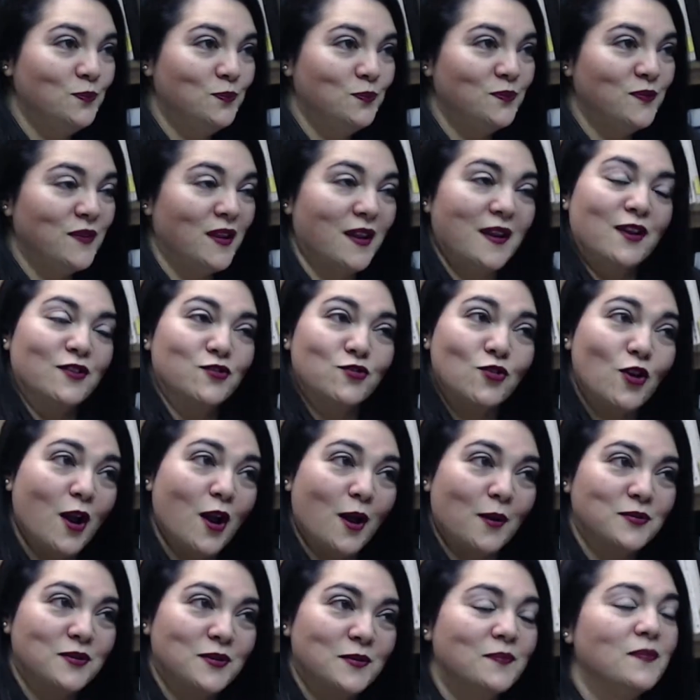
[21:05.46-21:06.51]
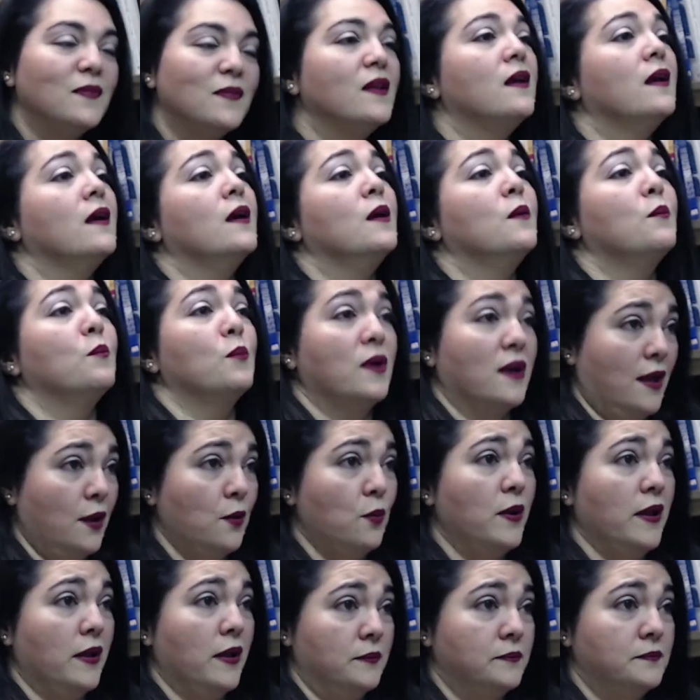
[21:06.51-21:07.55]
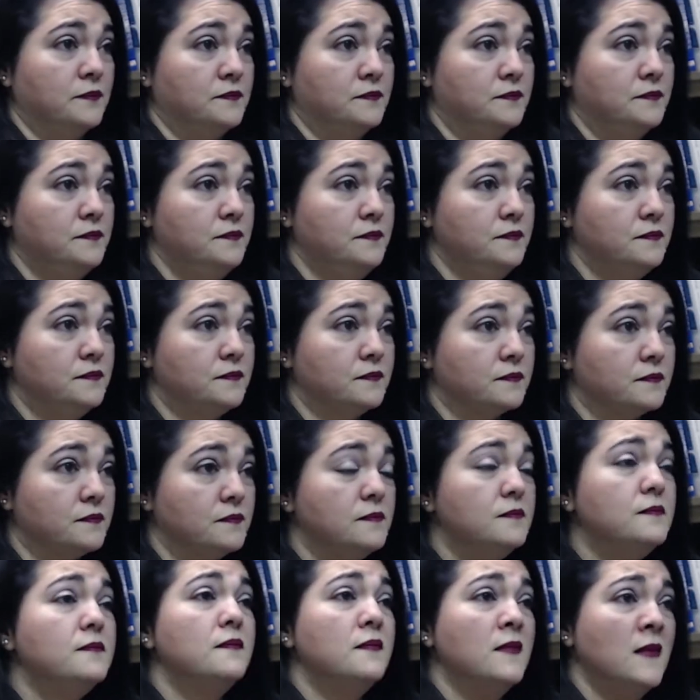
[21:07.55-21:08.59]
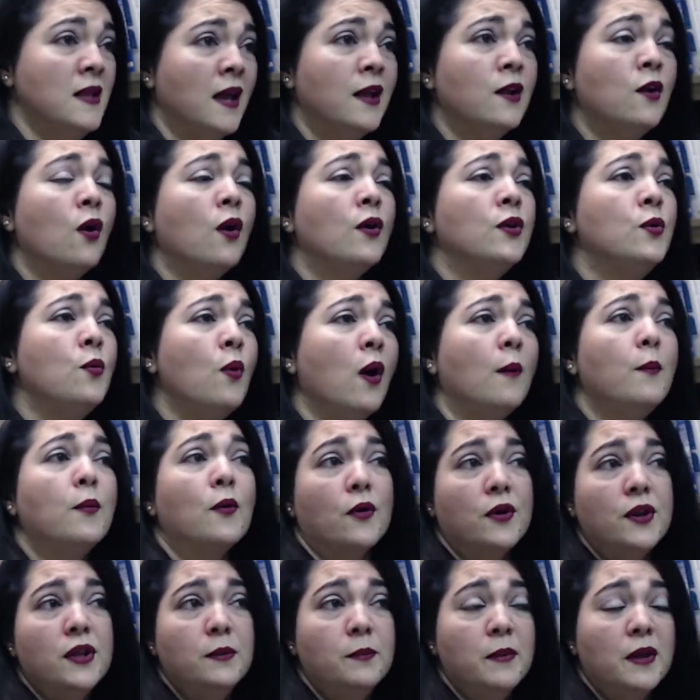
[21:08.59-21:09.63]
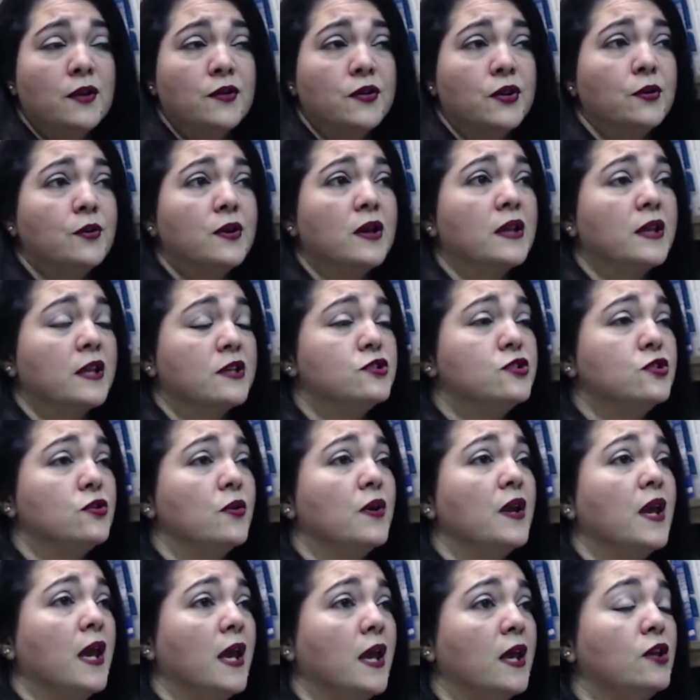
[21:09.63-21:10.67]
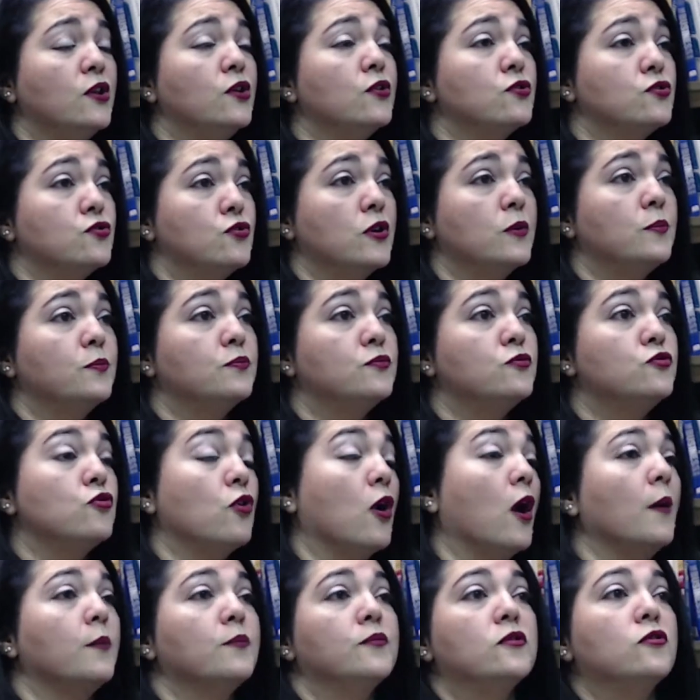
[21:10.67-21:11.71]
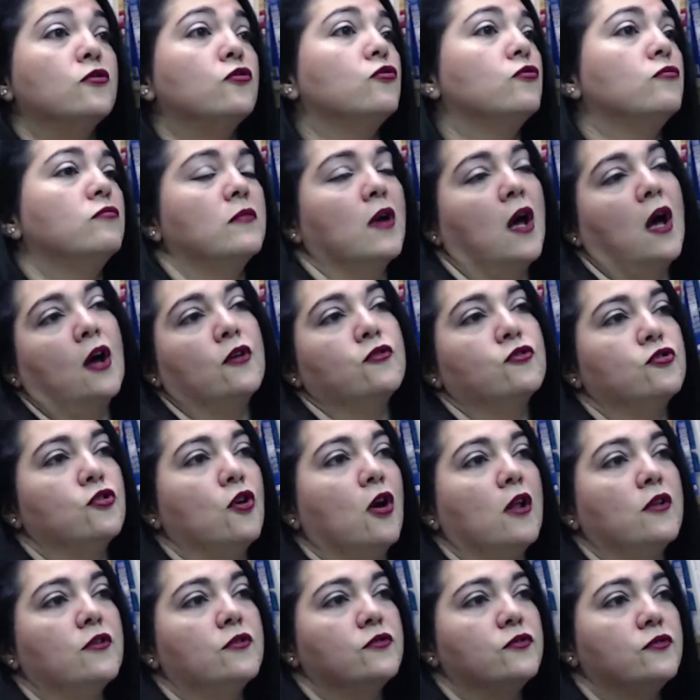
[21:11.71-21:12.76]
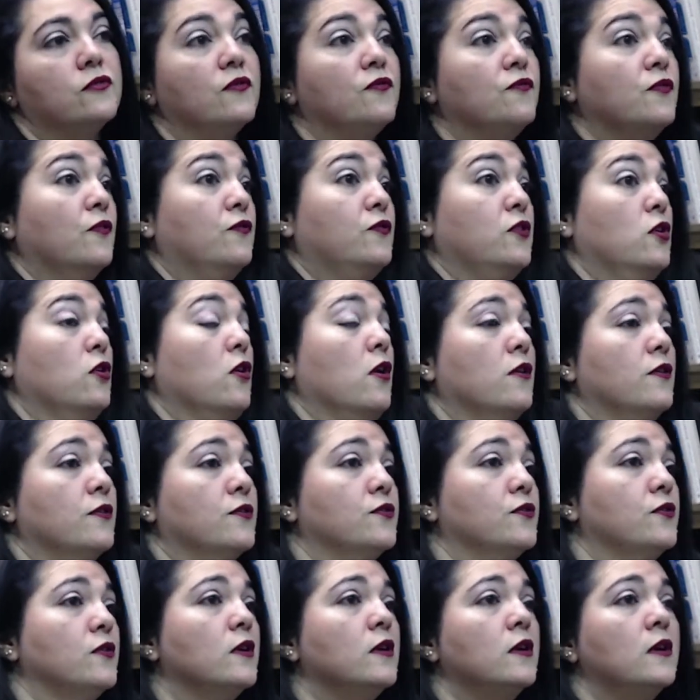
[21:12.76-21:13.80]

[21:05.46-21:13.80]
that has dropped. But I will. I call you up or email you and I'll let you know, hey, your trip dropped $100, $50,